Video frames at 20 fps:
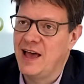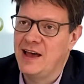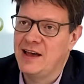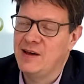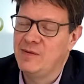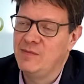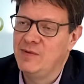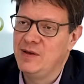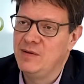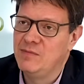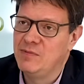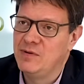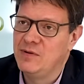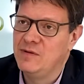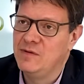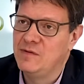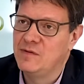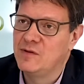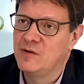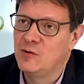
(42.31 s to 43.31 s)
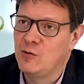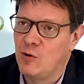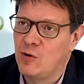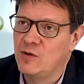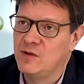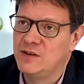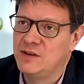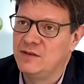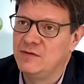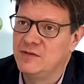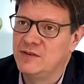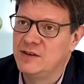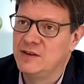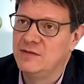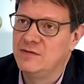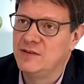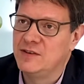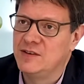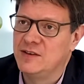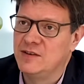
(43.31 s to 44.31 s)
how can we improve quality of
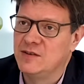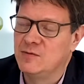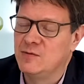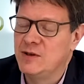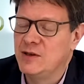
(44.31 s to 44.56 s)
services?